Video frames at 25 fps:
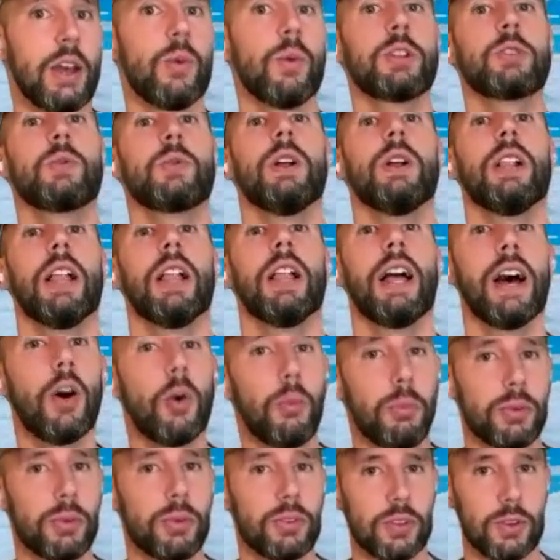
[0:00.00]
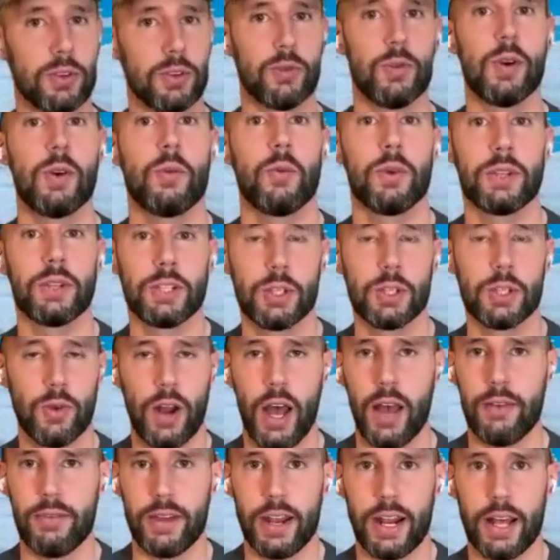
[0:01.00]
which will help you when you
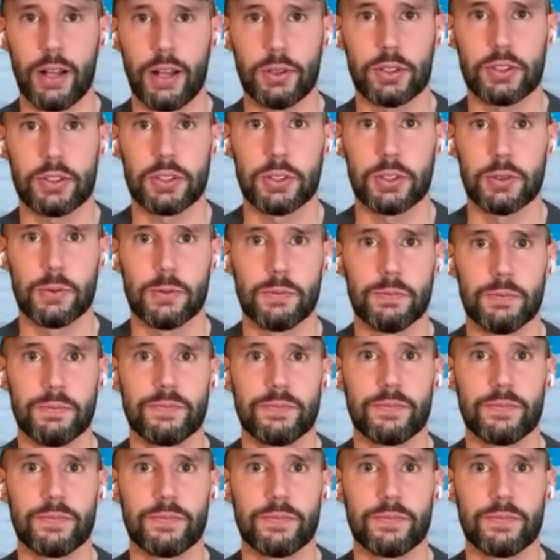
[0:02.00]
arrive at altitude.